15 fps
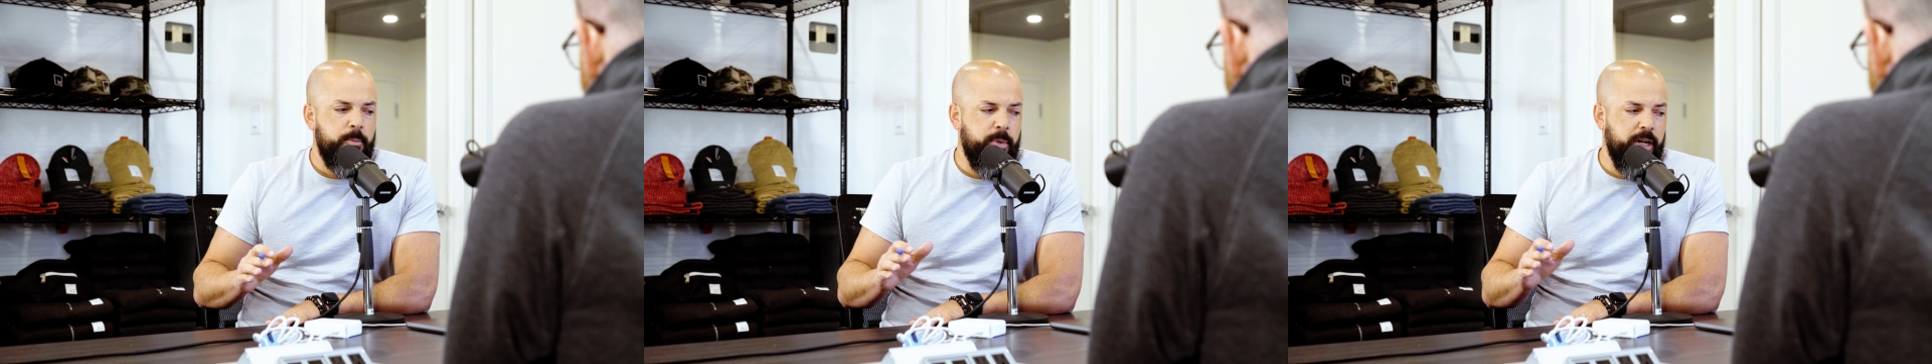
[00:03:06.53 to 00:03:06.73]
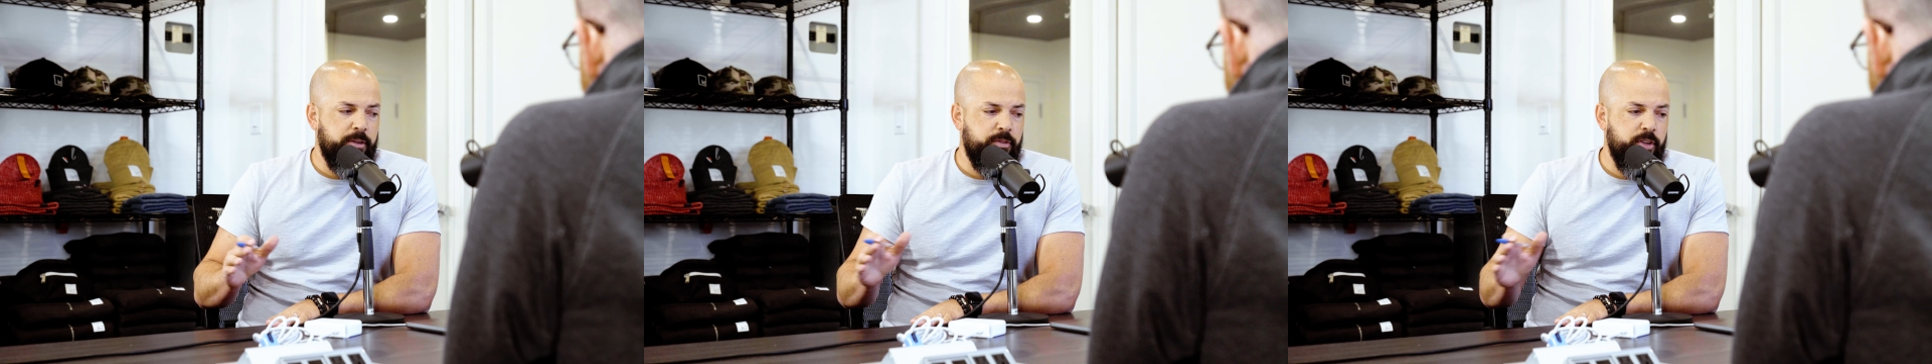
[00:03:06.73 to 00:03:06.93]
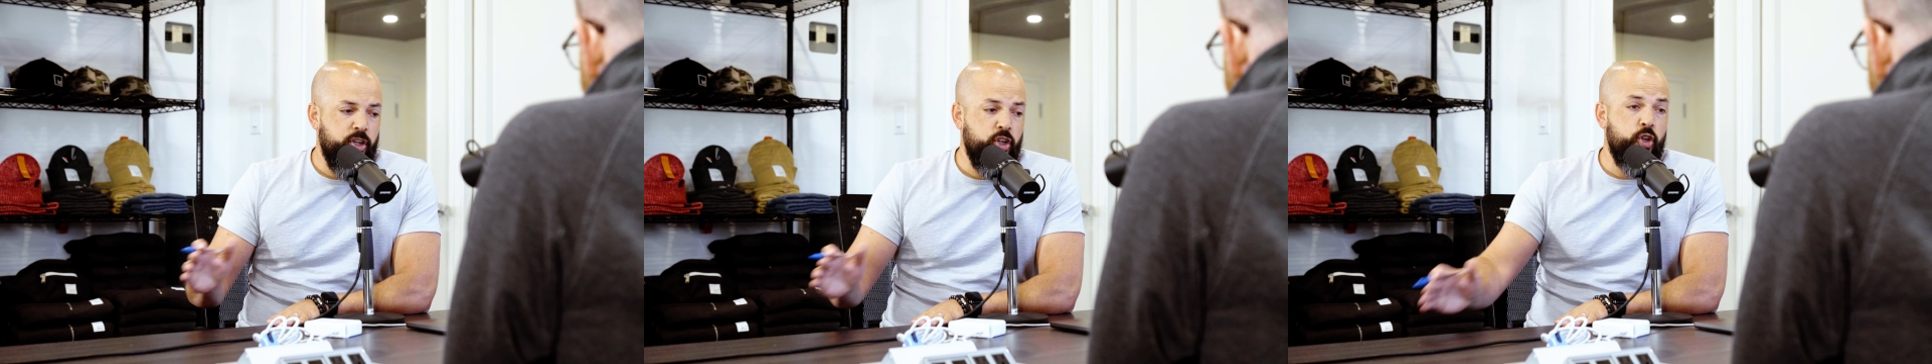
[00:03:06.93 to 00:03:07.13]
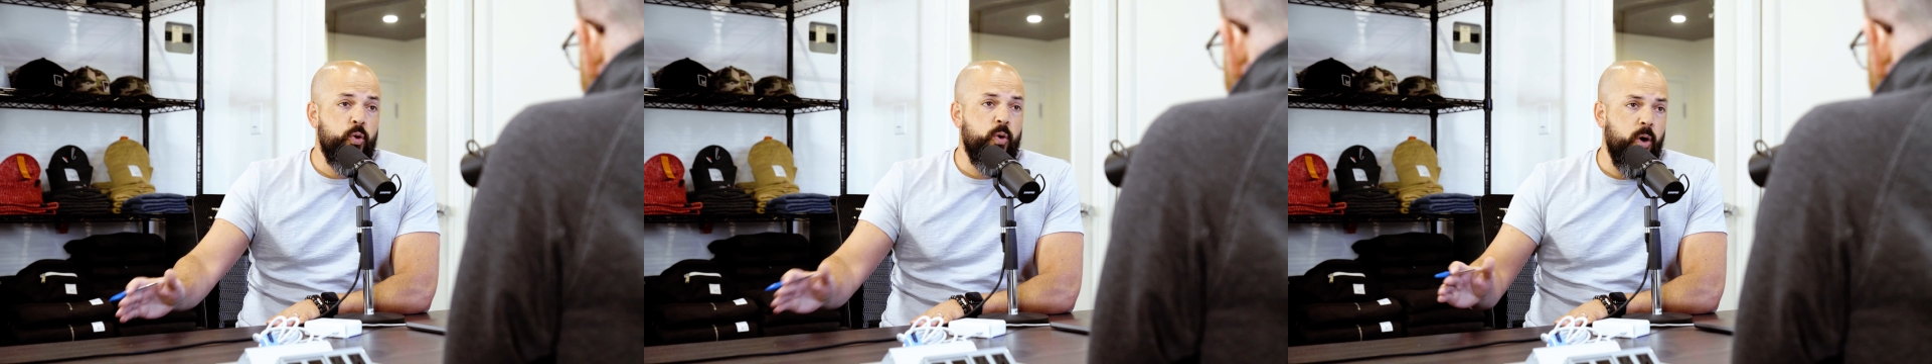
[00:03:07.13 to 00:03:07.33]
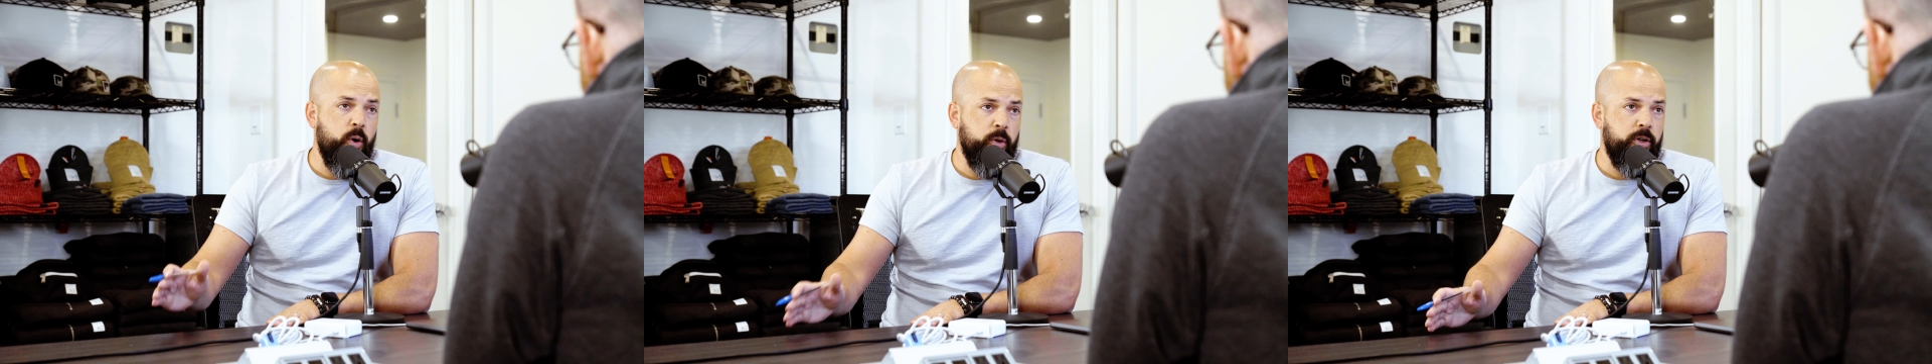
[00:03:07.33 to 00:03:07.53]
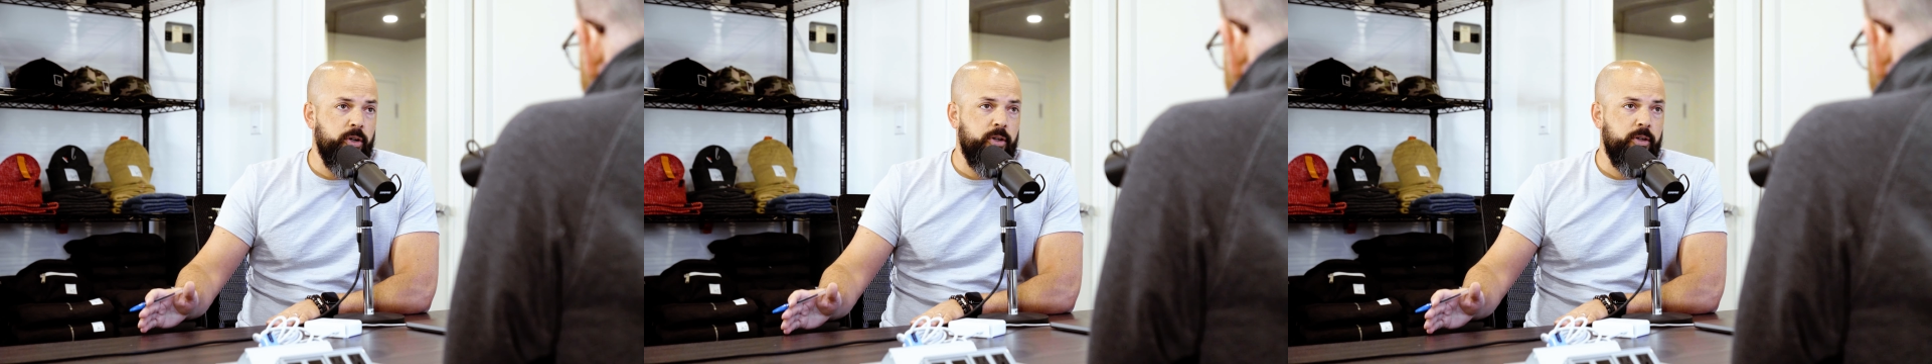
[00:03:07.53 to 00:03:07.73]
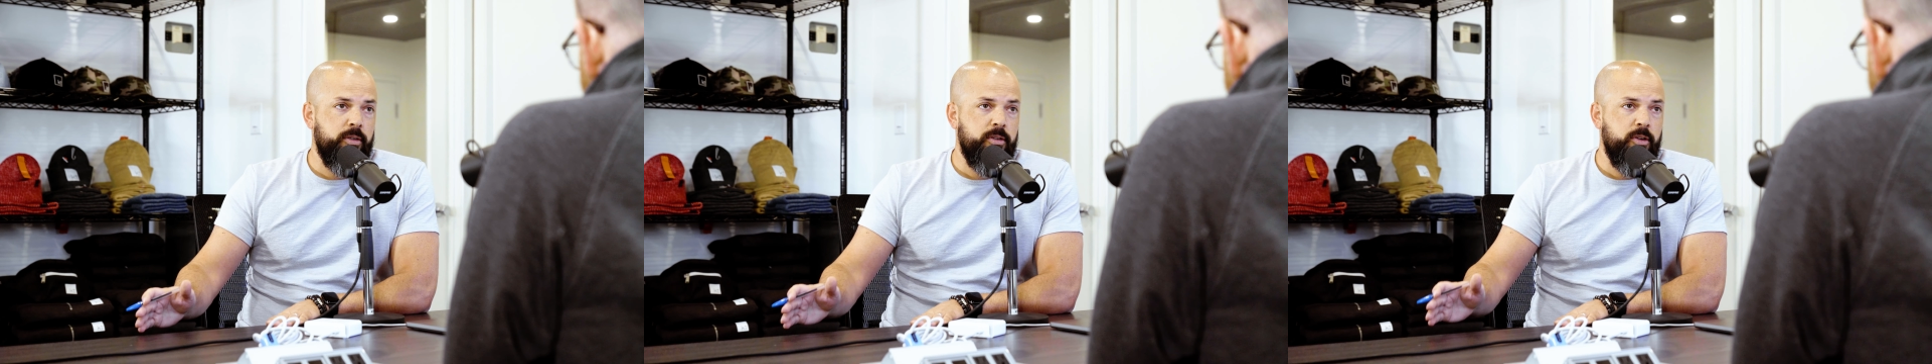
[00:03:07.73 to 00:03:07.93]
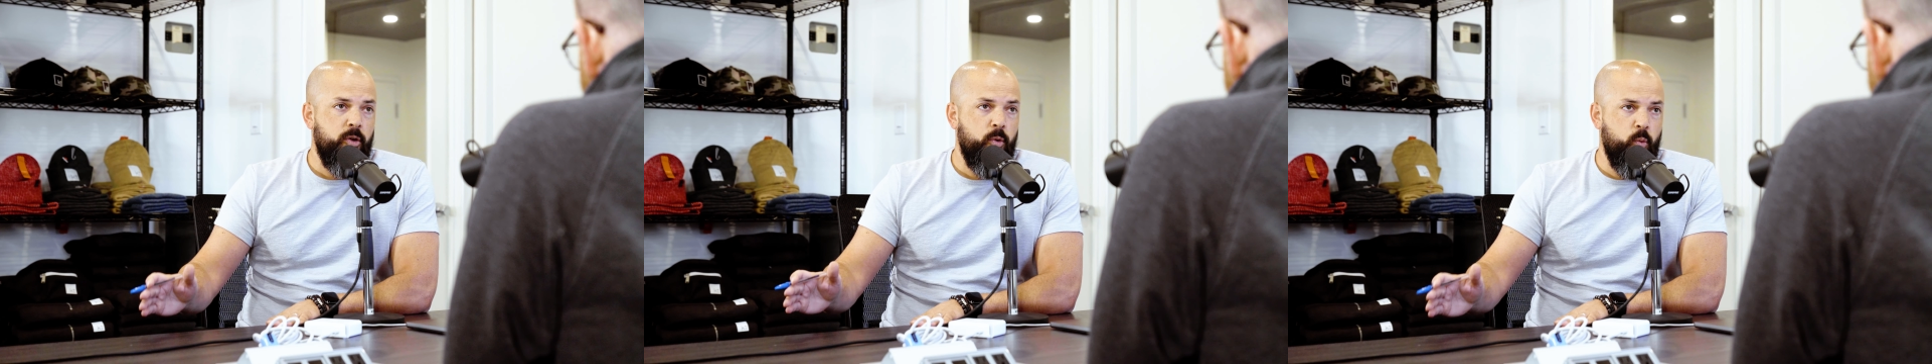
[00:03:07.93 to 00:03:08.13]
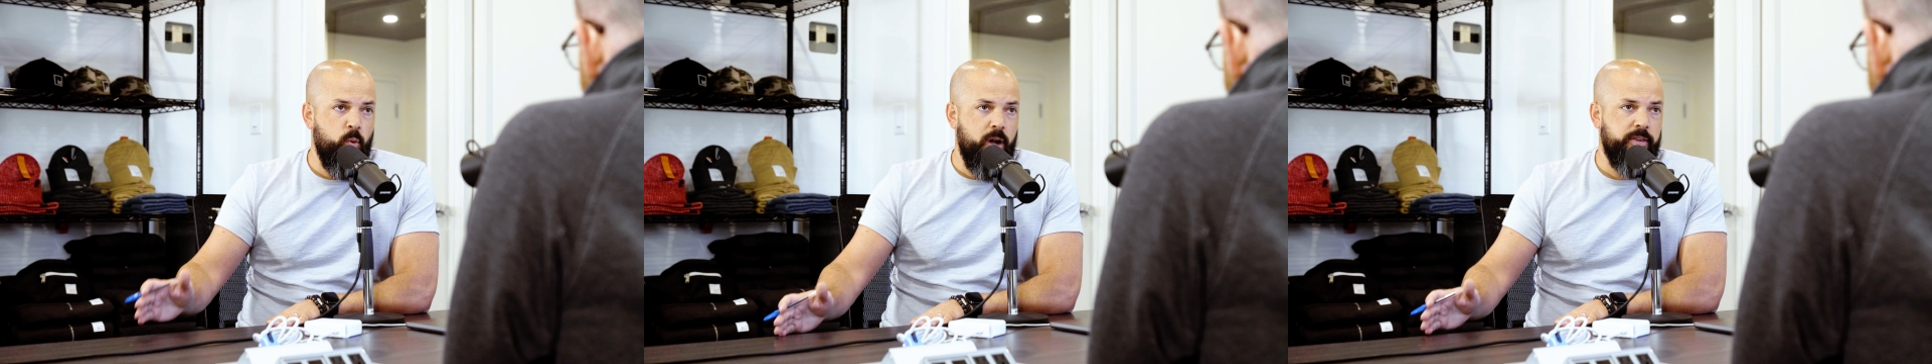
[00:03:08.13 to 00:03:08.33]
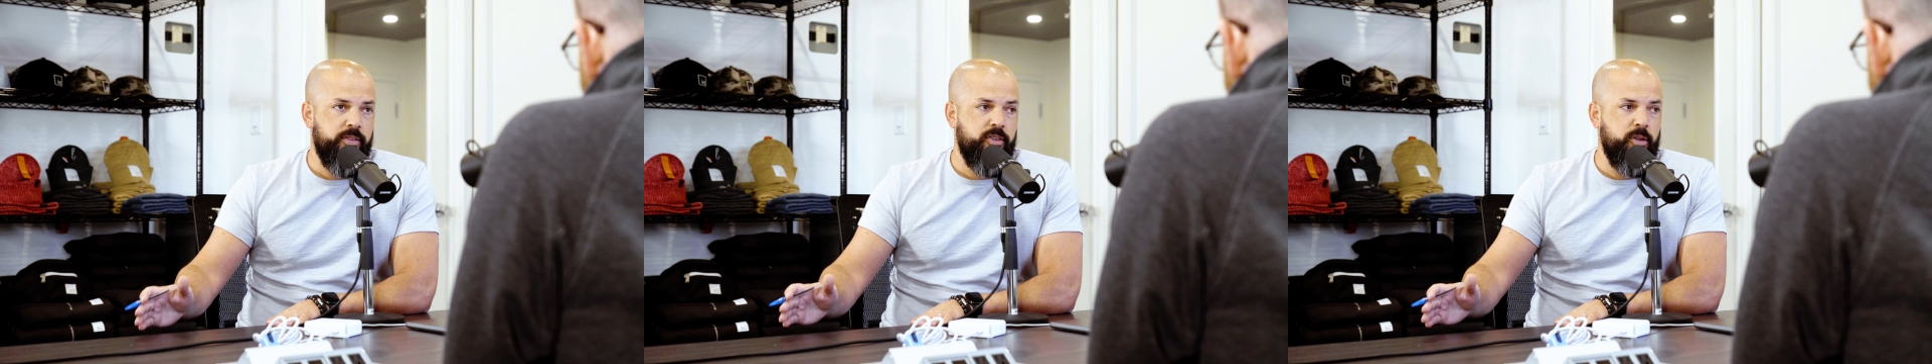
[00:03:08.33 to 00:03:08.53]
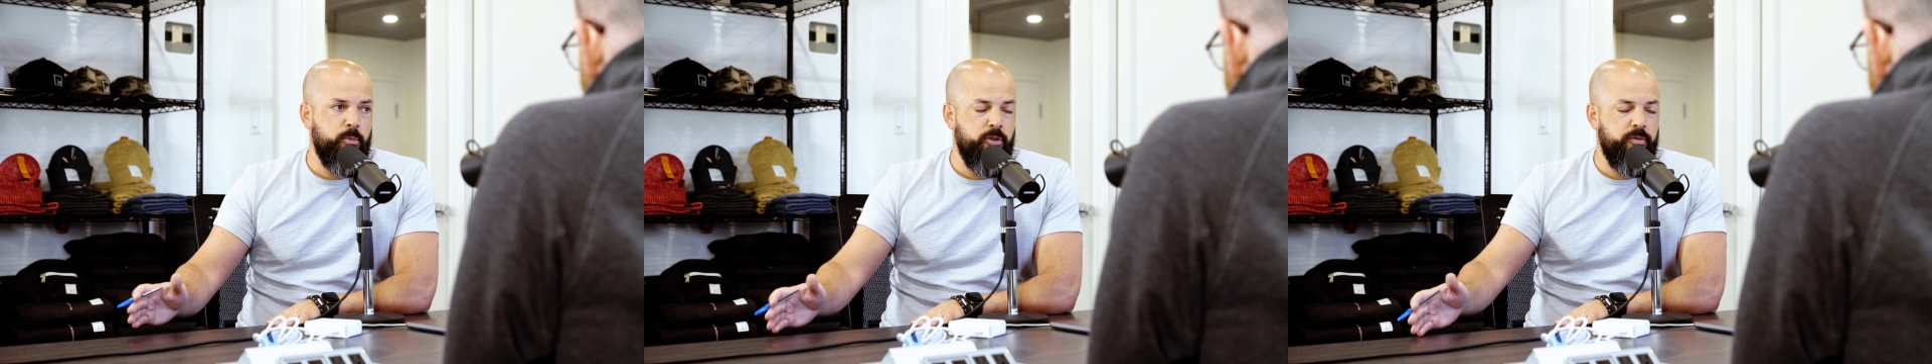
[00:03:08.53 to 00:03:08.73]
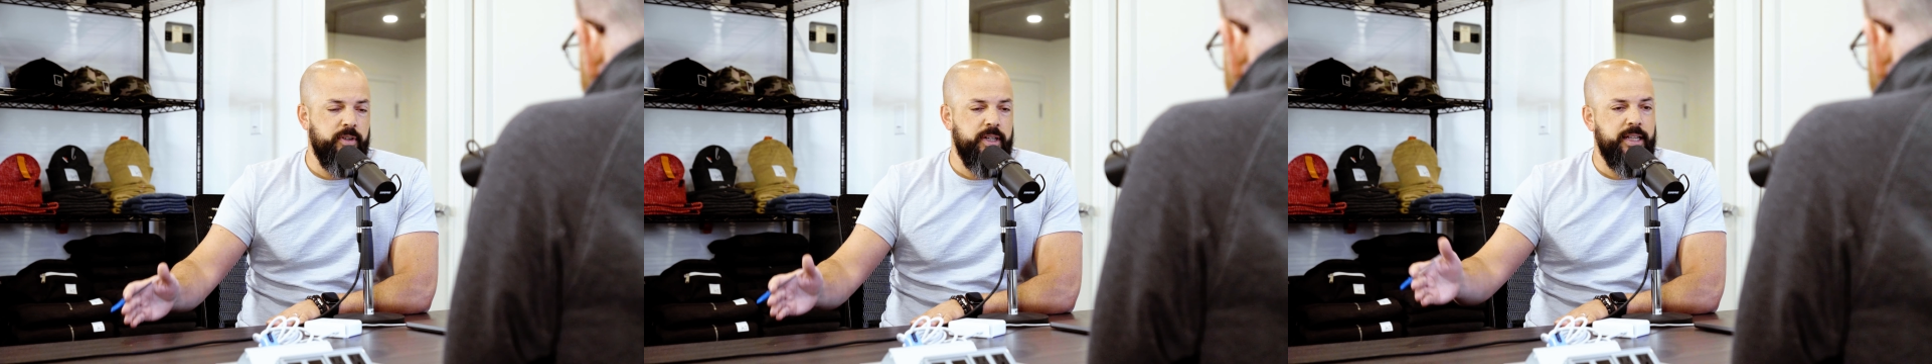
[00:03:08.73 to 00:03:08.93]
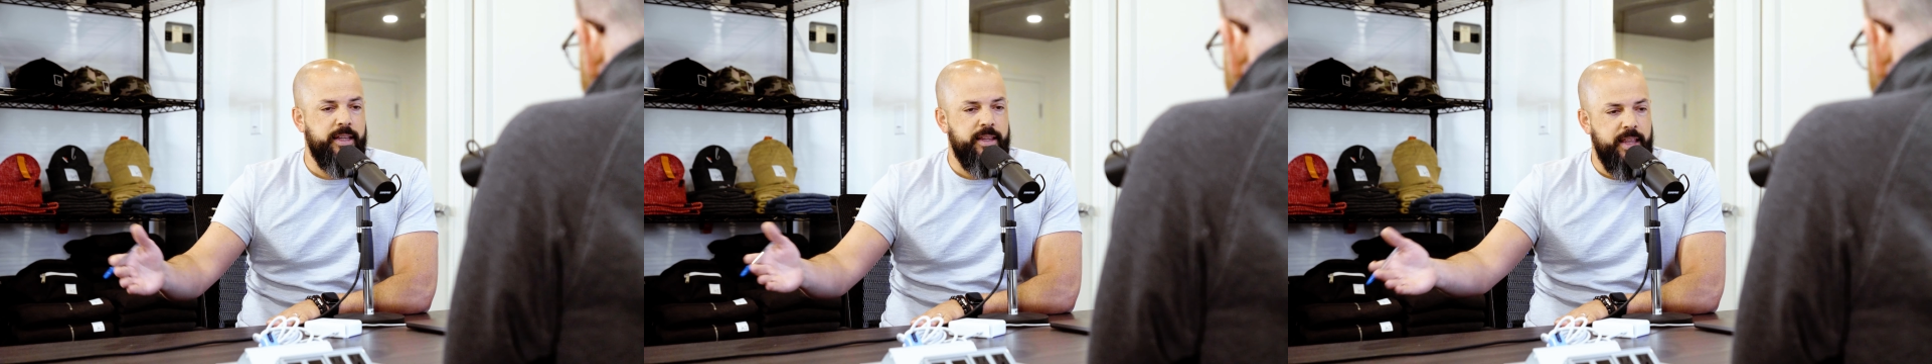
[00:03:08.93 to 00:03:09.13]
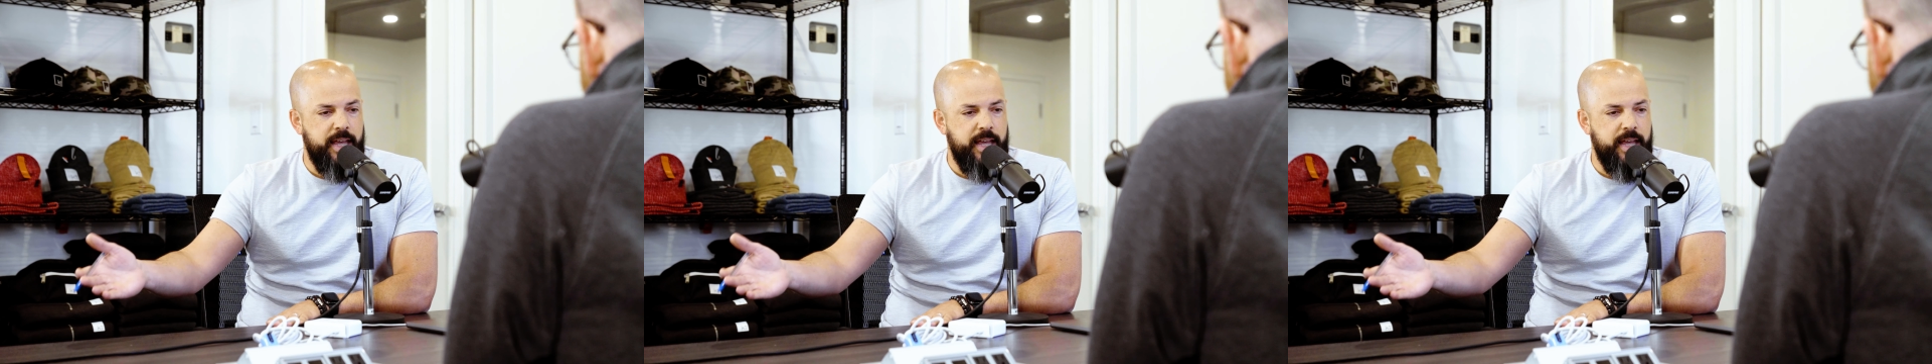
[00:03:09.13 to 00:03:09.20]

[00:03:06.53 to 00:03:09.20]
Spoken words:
But if the new owner wants to move in,